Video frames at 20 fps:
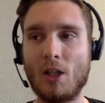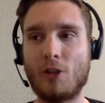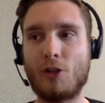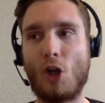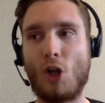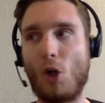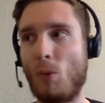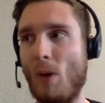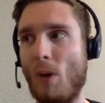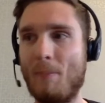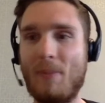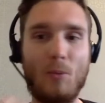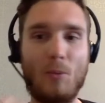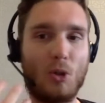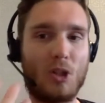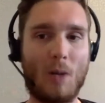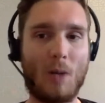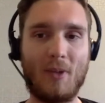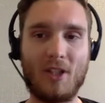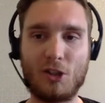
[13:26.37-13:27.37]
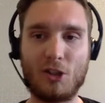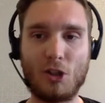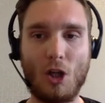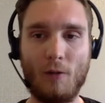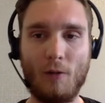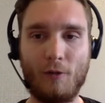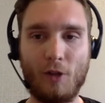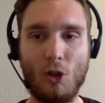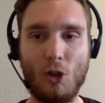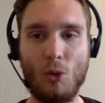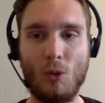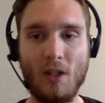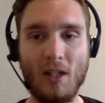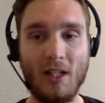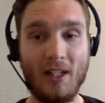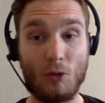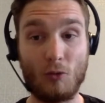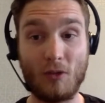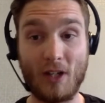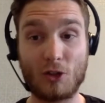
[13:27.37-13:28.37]
So when okay. people come and serve you
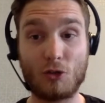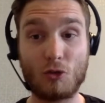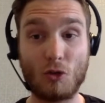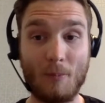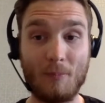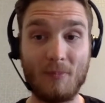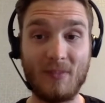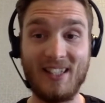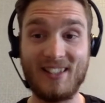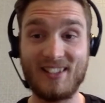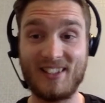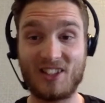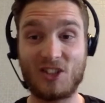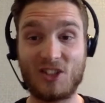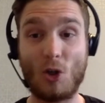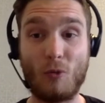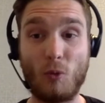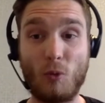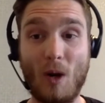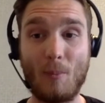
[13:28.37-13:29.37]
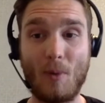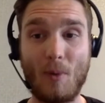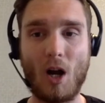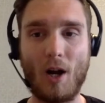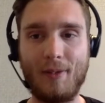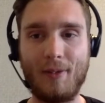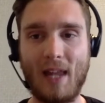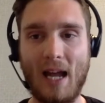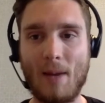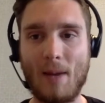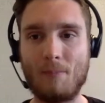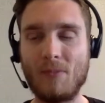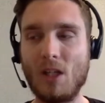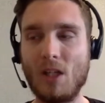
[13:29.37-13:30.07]
in a restaurant, it's the software behind that.